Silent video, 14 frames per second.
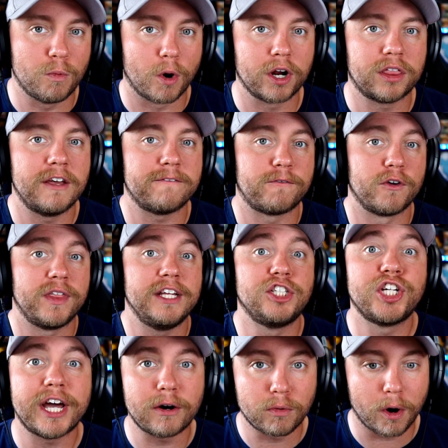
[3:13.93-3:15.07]
worth it for the
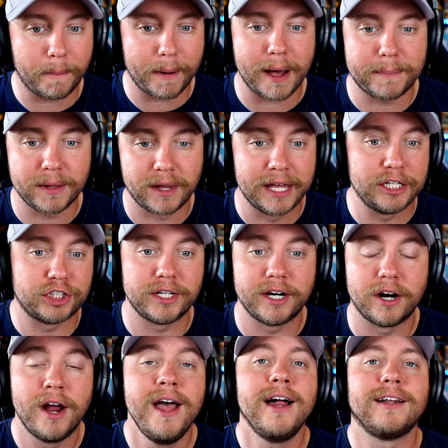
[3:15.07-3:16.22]
general population
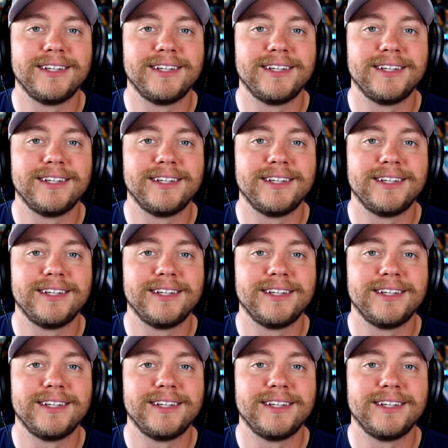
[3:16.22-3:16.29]
here,